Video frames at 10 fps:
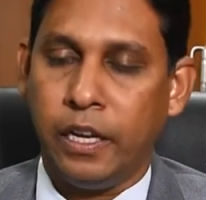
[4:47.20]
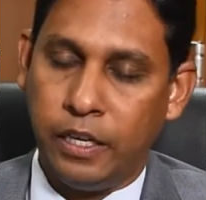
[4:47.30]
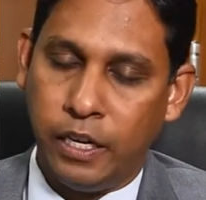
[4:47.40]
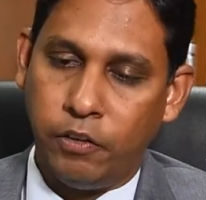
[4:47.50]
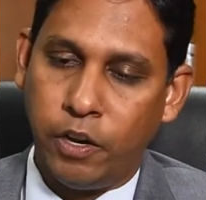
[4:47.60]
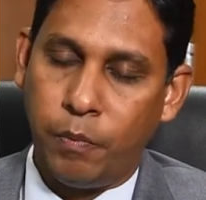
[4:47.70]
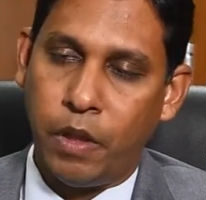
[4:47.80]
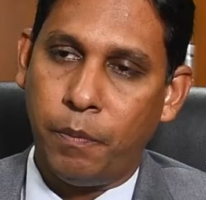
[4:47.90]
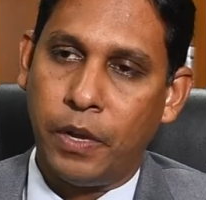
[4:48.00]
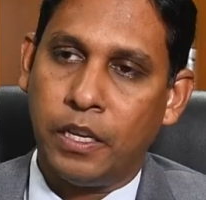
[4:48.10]
debt
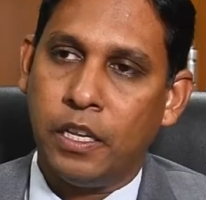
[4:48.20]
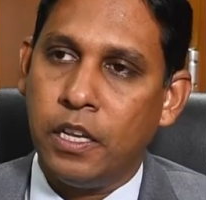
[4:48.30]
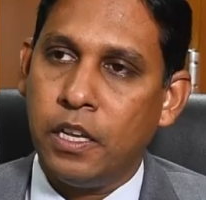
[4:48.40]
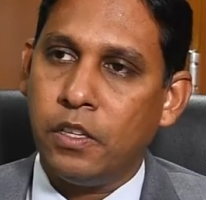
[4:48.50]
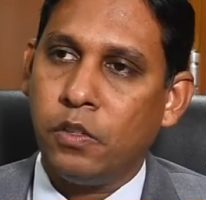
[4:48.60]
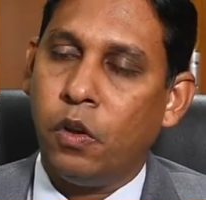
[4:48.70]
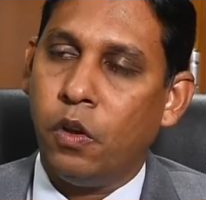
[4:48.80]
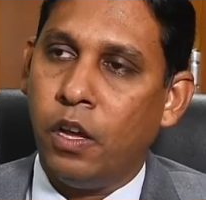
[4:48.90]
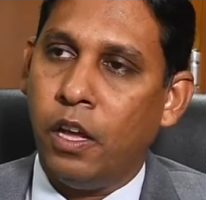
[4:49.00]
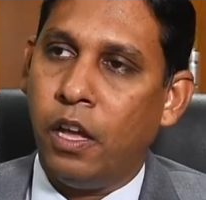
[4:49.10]
repayment. So